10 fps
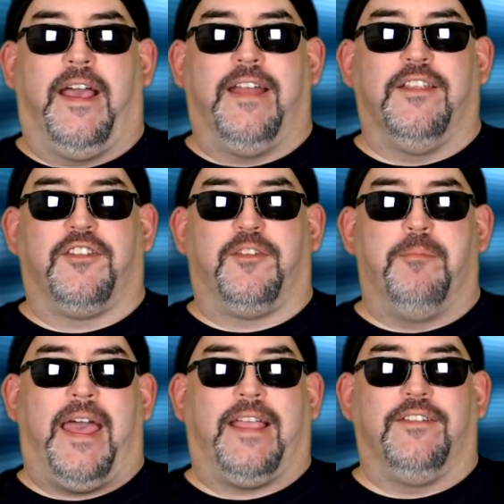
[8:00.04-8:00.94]
I had to
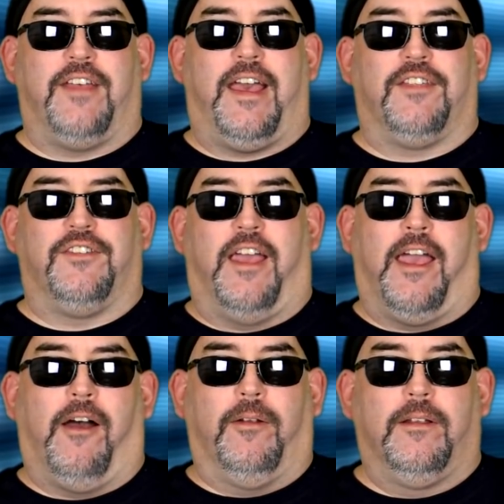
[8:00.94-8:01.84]
smack his ass
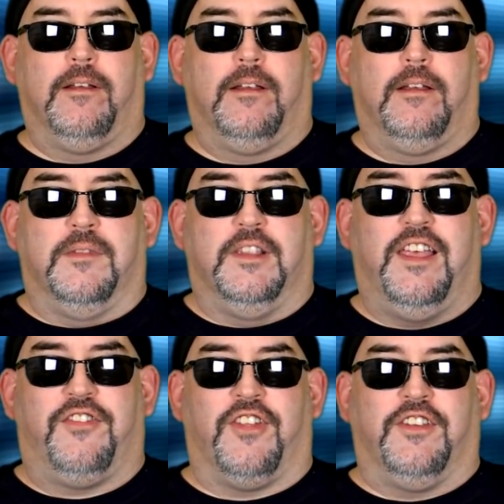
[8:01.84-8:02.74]
down.
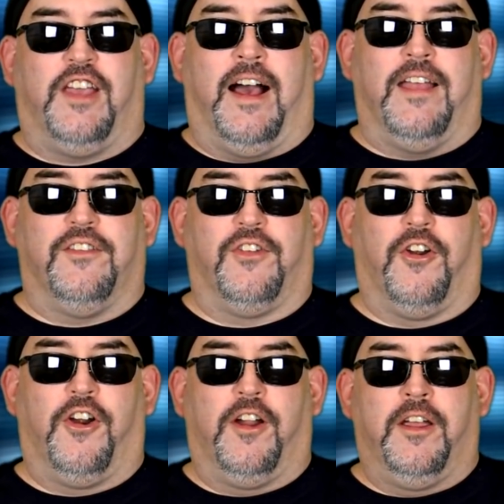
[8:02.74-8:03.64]
Listen, kind
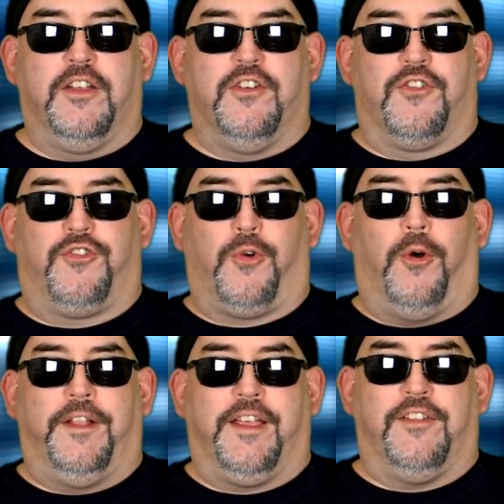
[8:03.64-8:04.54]
sir, your
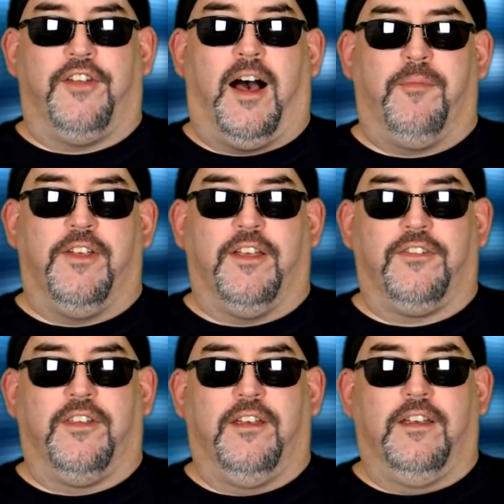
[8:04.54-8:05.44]
trolling is
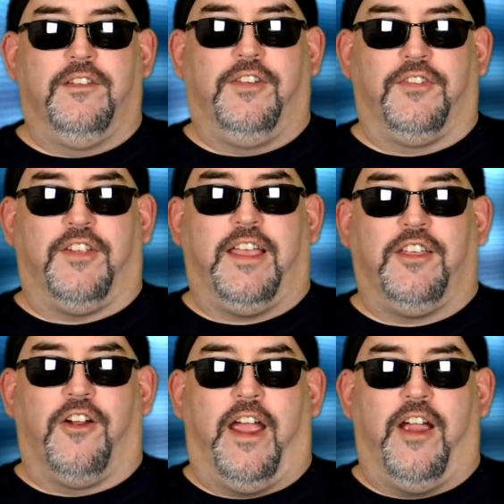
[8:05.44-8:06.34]
obvious, just like
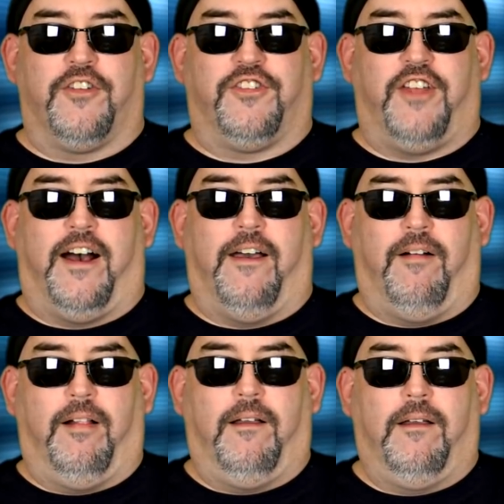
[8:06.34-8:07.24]
your hairstyle.
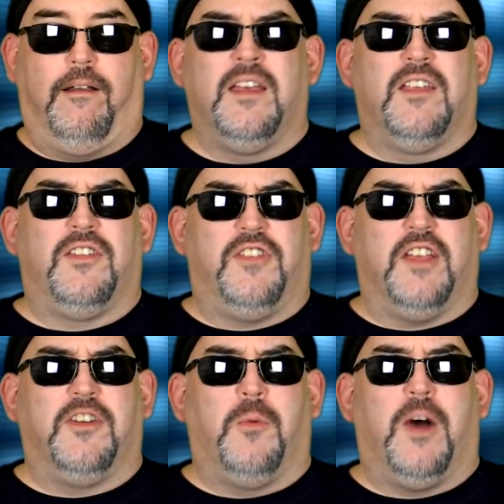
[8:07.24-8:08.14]

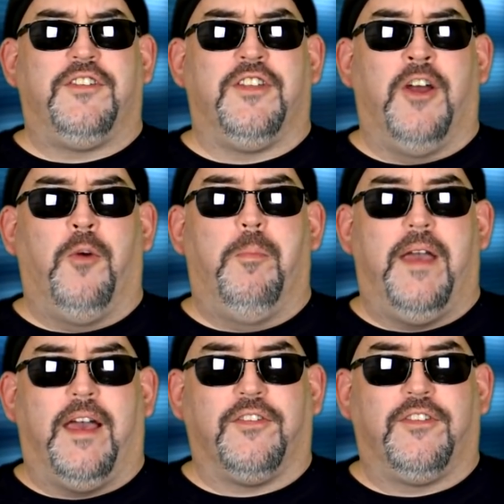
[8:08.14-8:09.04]
Stick to what you know
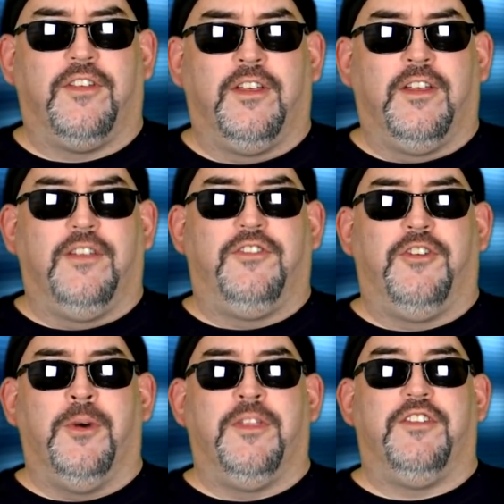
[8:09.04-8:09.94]
best,
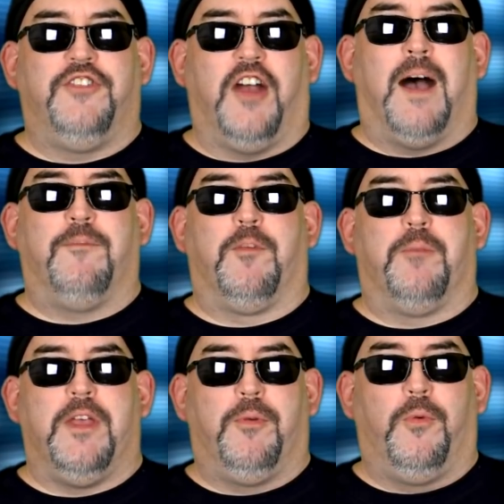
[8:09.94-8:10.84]
doing the job for
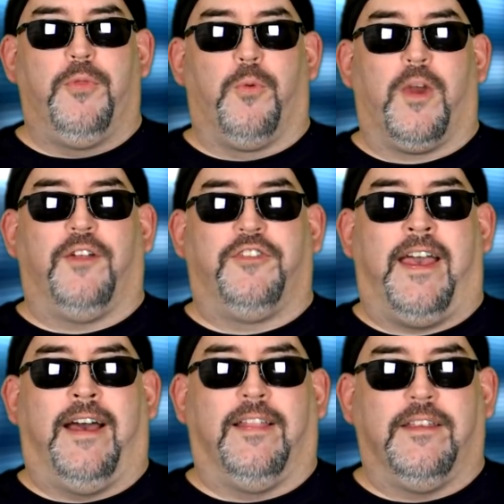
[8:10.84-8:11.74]
people with real
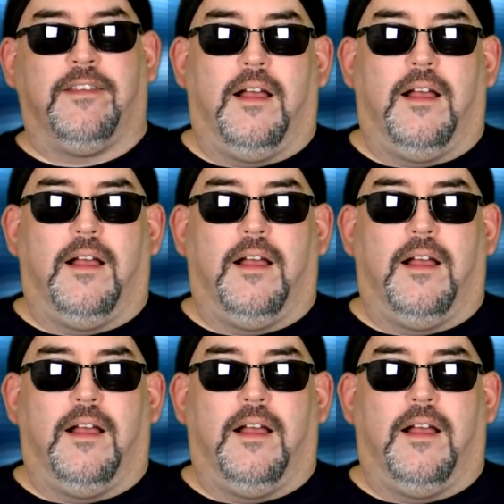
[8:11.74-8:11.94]
talent.